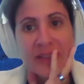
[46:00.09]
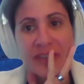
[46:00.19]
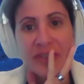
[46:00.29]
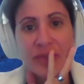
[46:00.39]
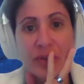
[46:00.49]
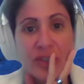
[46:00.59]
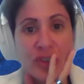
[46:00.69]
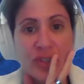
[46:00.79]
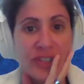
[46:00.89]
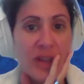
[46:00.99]
this
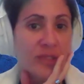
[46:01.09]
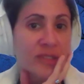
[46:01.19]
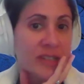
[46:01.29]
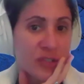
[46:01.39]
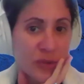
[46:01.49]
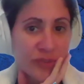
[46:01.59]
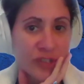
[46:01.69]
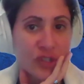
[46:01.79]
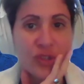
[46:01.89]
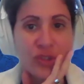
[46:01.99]
variation sounds
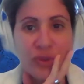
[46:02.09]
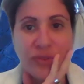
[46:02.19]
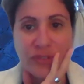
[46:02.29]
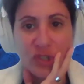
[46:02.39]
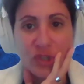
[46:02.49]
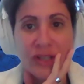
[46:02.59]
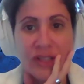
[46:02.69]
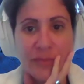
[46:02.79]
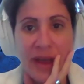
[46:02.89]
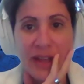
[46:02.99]
insufficient to
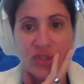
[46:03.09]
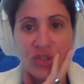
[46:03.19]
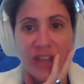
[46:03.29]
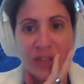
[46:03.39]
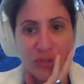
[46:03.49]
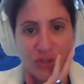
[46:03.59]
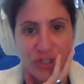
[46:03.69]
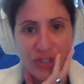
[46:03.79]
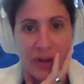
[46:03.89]
efficiently match energy